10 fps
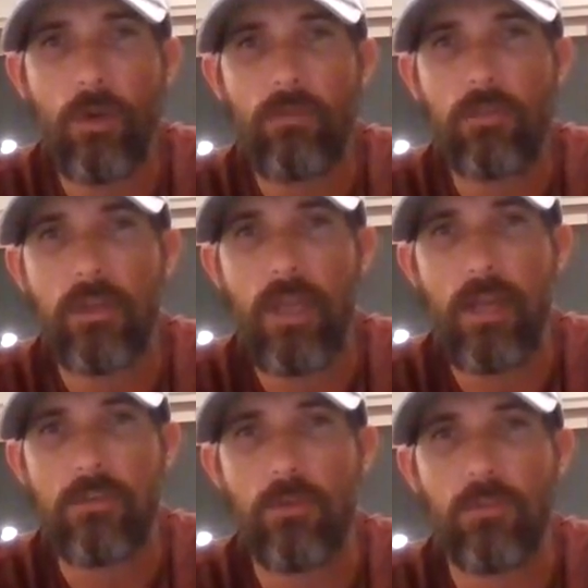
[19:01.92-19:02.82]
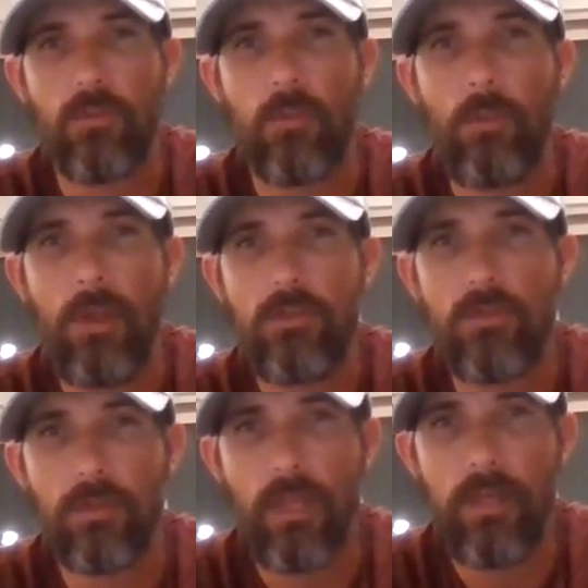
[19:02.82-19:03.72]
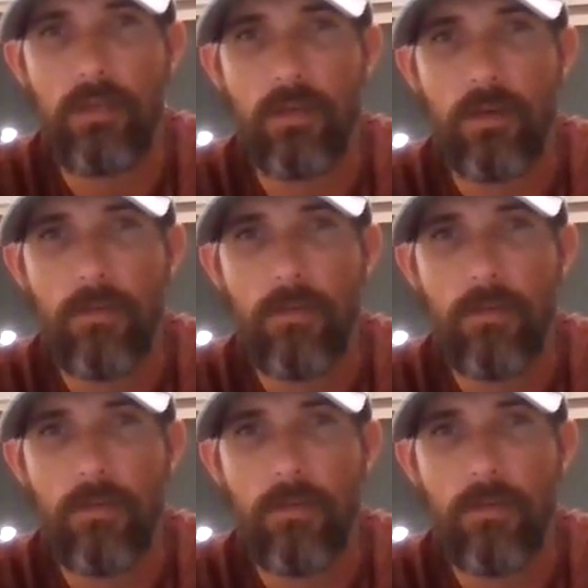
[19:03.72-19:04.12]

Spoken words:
to go after a cash loan from a major lender.